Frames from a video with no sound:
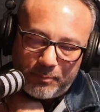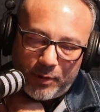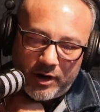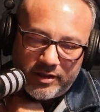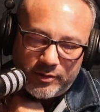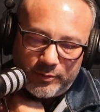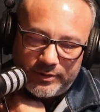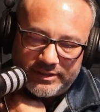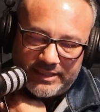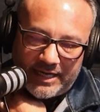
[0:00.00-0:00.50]
Part
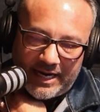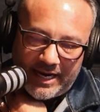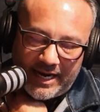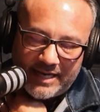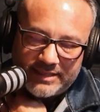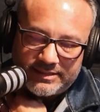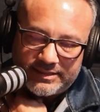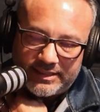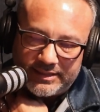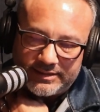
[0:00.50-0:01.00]
of the reason I
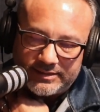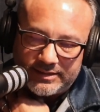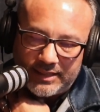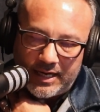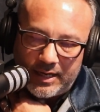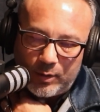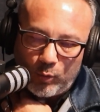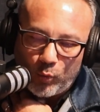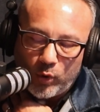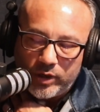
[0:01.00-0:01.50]
ask is
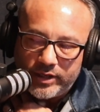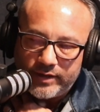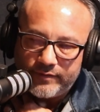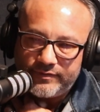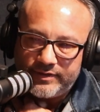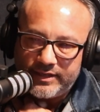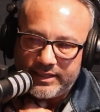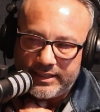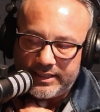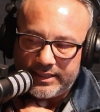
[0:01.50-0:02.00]
one
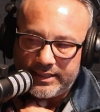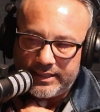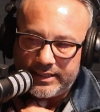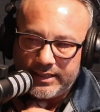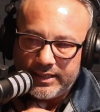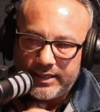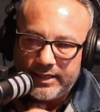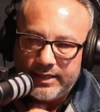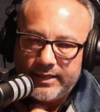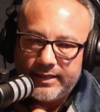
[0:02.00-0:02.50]
of the
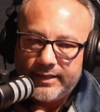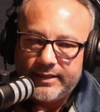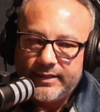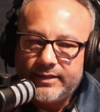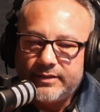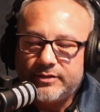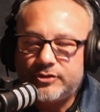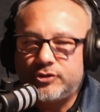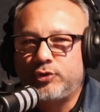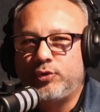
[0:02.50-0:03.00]

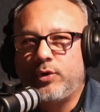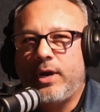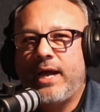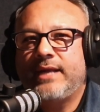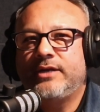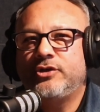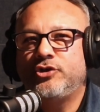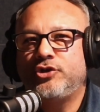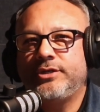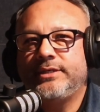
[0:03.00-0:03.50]

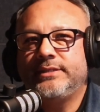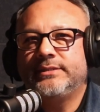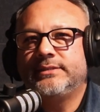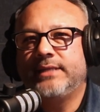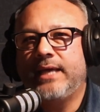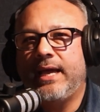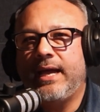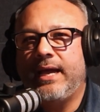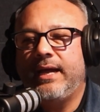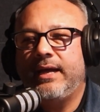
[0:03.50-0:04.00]
strategies
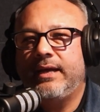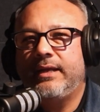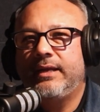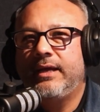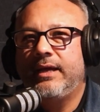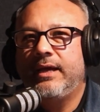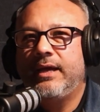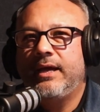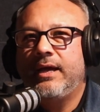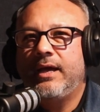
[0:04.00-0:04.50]
that
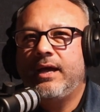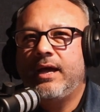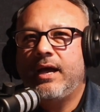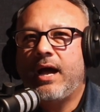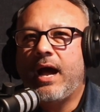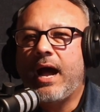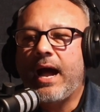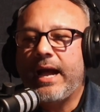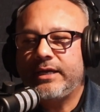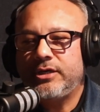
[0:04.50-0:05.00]

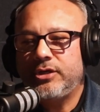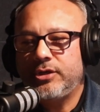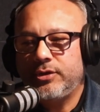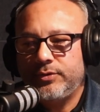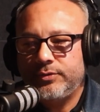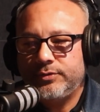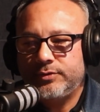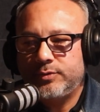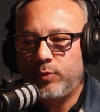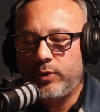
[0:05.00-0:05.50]
I
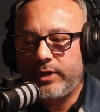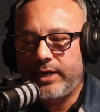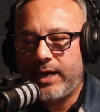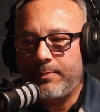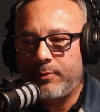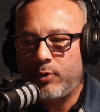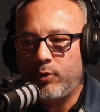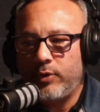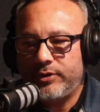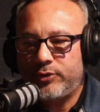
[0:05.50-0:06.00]
use when
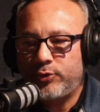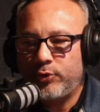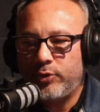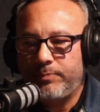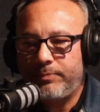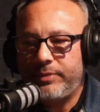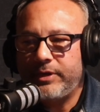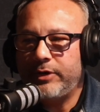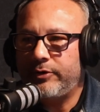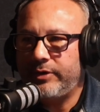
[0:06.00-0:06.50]
I'm going through a
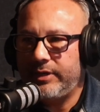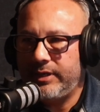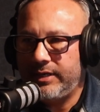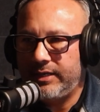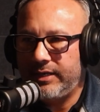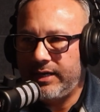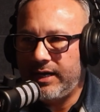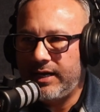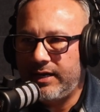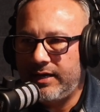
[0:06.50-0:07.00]

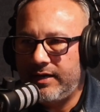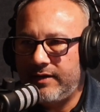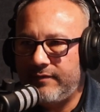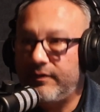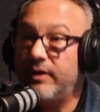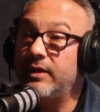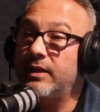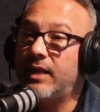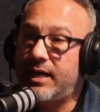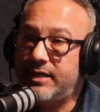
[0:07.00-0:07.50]
period of
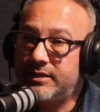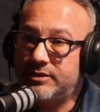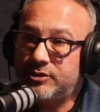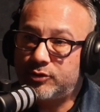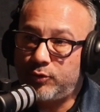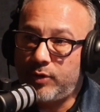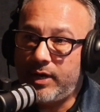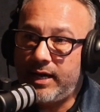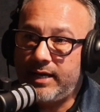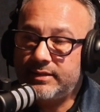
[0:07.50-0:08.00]
a lot of
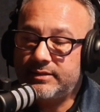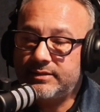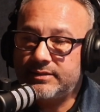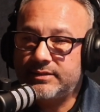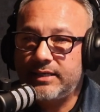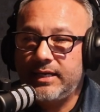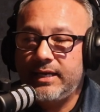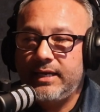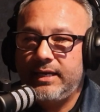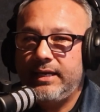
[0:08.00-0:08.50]

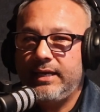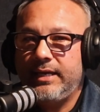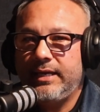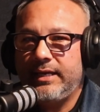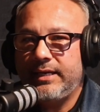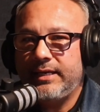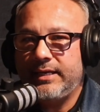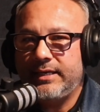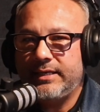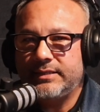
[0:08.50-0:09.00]
stress
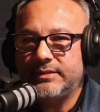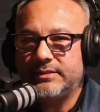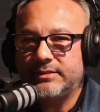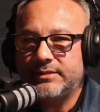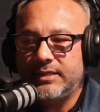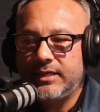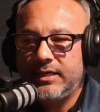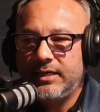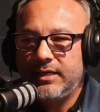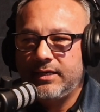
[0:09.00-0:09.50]

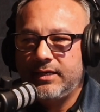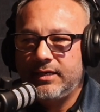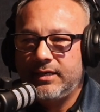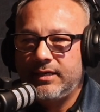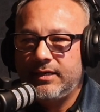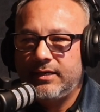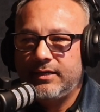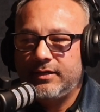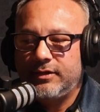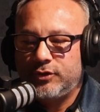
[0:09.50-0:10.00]
is
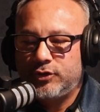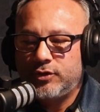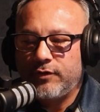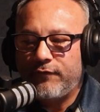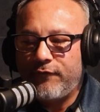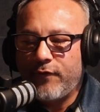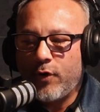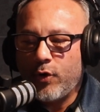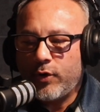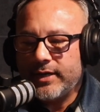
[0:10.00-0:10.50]
to
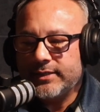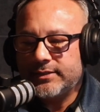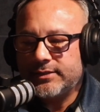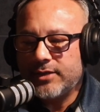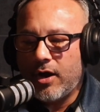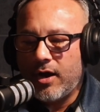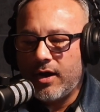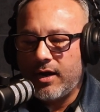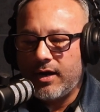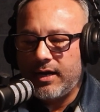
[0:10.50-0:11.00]
focus
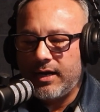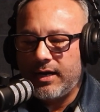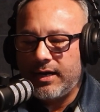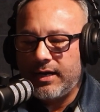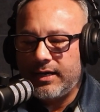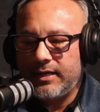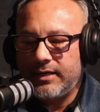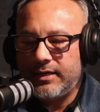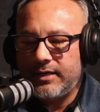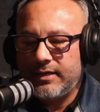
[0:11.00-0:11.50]

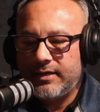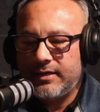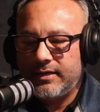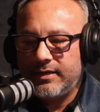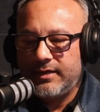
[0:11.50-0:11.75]
on